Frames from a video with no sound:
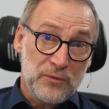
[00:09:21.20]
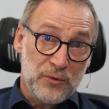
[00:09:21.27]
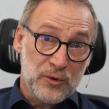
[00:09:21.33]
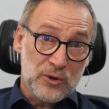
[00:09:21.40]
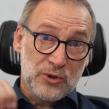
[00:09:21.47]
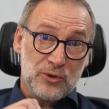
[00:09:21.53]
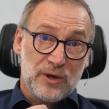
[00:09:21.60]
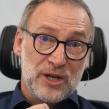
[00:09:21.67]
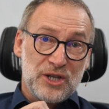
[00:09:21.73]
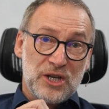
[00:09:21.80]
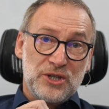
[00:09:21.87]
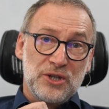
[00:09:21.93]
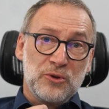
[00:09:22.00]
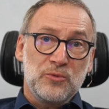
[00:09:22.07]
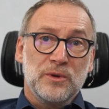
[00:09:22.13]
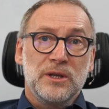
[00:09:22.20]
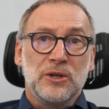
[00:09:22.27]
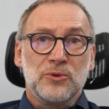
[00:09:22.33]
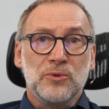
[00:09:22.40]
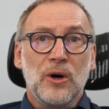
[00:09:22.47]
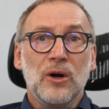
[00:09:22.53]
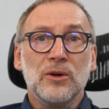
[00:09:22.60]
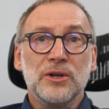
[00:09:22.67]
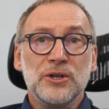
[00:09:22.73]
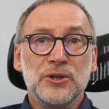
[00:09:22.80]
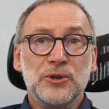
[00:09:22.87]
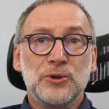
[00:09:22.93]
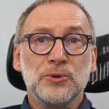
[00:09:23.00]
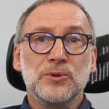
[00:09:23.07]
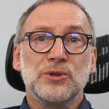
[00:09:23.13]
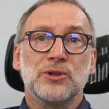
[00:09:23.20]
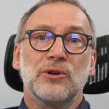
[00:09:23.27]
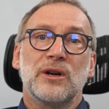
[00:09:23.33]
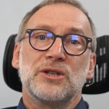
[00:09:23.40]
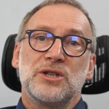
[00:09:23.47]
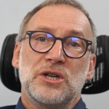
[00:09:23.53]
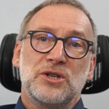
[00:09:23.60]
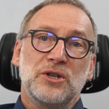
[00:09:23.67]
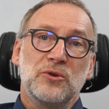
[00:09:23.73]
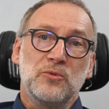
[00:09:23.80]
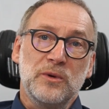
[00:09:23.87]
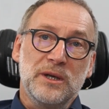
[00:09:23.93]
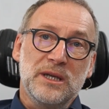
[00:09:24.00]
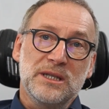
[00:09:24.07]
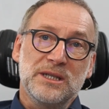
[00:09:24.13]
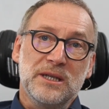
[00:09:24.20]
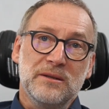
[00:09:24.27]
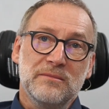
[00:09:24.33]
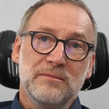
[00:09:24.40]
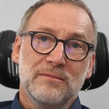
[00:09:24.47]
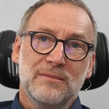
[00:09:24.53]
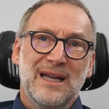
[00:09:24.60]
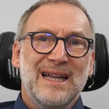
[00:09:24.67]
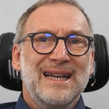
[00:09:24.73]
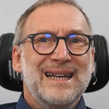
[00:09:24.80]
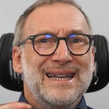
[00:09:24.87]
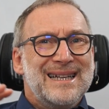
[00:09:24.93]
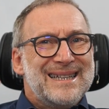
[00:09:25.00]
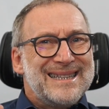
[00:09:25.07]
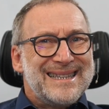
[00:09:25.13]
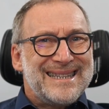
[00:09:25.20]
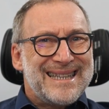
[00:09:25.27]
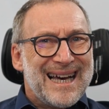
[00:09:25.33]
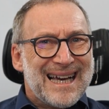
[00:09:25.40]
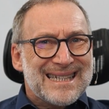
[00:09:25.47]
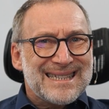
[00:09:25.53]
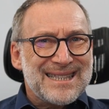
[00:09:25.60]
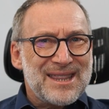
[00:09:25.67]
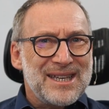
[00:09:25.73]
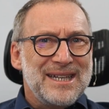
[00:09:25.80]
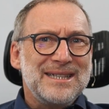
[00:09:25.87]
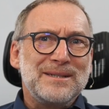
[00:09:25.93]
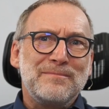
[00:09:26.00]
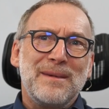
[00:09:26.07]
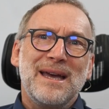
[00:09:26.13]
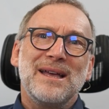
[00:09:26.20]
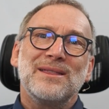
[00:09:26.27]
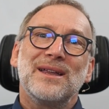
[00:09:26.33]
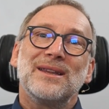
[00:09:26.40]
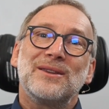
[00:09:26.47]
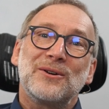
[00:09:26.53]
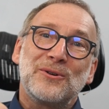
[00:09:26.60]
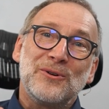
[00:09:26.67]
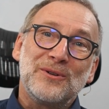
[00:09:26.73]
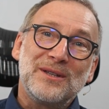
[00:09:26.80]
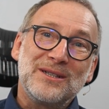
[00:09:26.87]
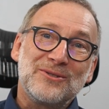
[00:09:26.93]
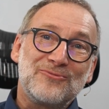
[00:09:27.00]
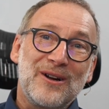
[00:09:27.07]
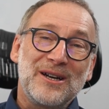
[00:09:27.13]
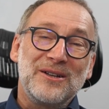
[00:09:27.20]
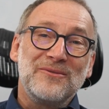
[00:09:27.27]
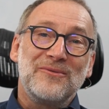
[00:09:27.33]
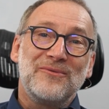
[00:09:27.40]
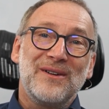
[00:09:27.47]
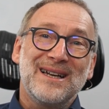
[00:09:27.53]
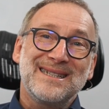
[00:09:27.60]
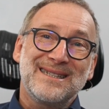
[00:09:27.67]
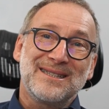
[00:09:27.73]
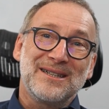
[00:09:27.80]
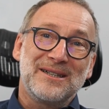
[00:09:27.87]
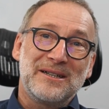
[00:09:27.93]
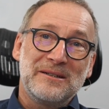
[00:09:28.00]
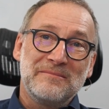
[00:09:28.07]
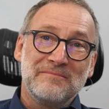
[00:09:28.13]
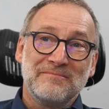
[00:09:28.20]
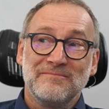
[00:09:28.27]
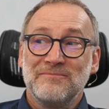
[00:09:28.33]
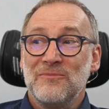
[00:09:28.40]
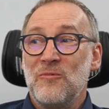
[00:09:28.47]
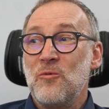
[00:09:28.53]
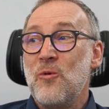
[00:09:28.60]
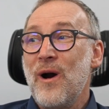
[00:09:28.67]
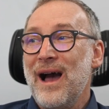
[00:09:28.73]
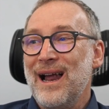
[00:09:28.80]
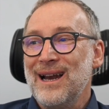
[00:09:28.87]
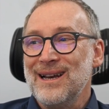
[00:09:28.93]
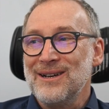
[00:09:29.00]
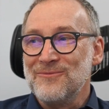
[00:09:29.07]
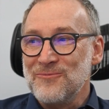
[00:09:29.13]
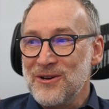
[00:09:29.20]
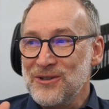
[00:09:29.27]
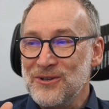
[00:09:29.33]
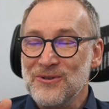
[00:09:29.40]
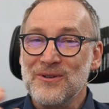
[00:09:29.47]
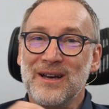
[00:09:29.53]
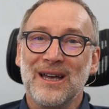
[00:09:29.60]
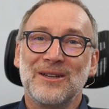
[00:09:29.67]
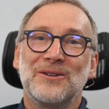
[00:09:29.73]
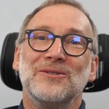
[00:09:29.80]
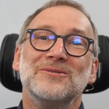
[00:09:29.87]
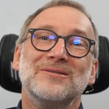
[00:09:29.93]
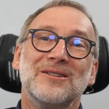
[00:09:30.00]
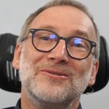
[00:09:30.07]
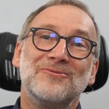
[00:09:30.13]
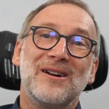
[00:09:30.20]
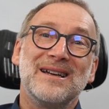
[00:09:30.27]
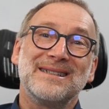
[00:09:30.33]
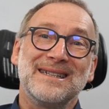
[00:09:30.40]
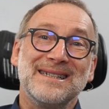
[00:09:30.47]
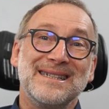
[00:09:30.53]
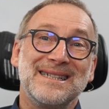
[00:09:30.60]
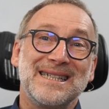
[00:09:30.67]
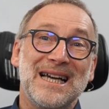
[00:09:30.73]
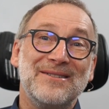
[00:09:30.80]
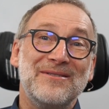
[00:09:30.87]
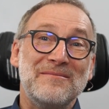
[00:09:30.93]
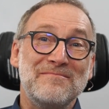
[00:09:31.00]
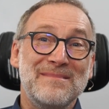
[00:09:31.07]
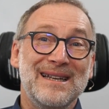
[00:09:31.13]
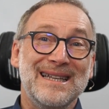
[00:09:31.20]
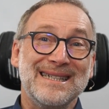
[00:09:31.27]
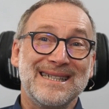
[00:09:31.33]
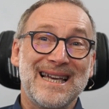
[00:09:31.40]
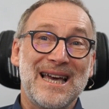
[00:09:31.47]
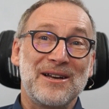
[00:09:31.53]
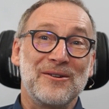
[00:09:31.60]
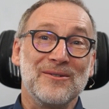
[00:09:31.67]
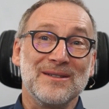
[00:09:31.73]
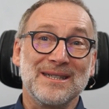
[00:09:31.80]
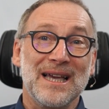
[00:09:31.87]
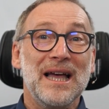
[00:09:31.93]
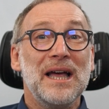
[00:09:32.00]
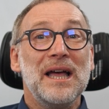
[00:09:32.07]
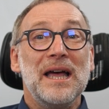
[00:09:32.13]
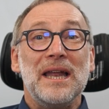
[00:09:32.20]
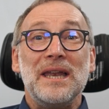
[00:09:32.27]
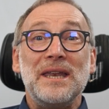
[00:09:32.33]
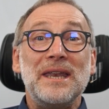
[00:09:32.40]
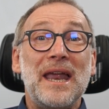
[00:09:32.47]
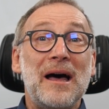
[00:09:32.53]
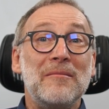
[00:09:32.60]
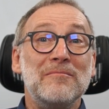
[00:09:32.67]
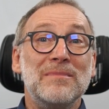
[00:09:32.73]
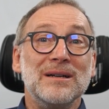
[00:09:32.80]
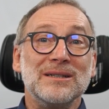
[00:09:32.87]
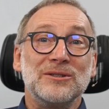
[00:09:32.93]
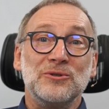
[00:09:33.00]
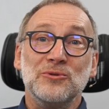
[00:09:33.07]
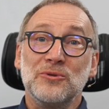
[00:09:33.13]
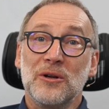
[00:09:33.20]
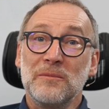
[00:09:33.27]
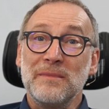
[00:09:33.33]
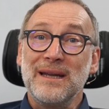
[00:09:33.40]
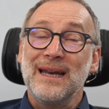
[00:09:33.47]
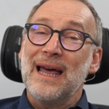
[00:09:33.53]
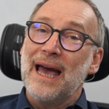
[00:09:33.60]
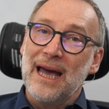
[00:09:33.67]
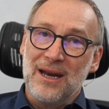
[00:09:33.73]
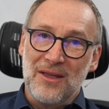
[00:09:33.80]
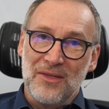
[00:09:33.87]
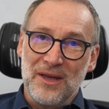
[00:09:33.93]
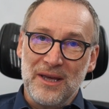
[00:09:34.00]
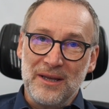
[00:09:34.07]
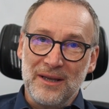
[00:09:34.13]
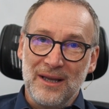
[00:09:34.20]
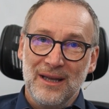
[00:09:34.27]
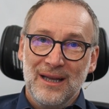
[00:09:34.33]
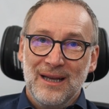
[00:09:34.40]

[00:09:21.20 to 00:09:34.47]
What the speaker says: four storage engine queries to only two storage engine queries. Does this mean that the code is running faster? Well, when you look at code that runs in 7 milliseconds, numbers do not mean anything.